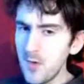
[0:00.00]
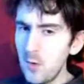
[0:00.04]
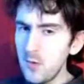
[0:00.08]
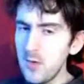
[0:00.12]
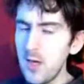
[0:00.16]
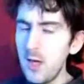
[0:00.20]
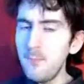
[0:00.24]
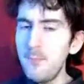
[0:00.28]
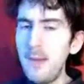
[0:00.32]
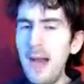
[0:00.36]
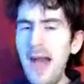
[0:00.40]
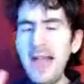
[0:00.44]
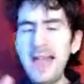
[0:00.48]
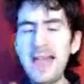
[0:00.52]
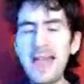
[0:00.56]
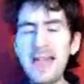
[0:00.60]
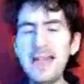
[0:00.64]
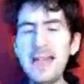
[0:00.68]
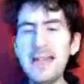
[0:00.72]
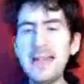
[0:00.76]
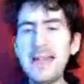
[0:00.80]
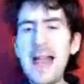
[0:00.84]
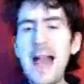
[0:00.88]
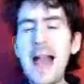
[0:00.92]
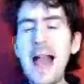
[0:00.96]
Well, back
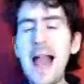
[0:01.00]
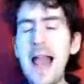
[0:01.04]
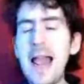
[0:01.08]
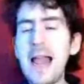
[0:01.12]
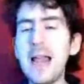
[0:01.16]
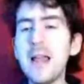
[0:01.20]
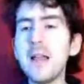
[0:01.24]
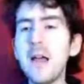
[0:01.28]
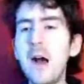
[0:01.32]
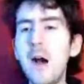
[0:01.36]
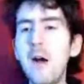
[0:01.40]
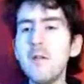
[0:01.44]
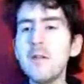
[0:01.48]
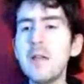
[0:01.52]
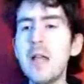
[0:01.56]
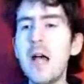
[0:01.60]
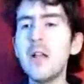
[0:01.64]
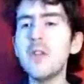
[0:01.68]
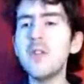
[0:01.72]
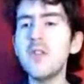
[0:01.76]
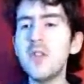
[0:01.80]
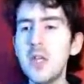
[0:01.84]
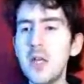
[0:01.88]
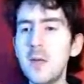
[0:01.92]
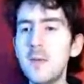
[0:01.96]
in the day,
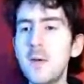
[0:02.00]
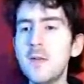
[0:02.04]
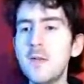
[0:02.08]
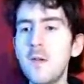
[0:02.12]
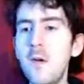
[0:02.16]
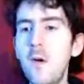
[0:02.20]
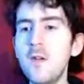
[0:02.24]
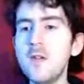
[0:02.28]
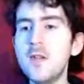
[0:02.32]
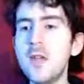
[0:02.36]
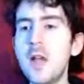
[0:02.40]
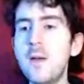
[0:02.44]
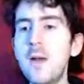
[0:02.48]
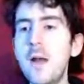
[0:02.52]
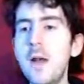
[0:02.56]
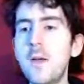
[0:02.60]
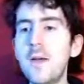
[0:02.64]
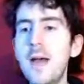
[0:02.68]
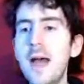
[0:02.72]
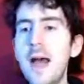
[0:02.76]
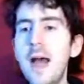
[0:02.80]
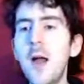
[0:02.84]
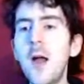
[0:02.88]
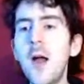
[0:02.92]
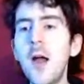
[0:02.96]
Goldar 2 was also a bit
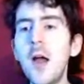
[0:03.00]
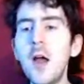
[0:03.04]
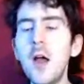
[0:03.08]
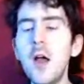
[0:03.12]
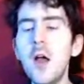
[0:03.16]
of a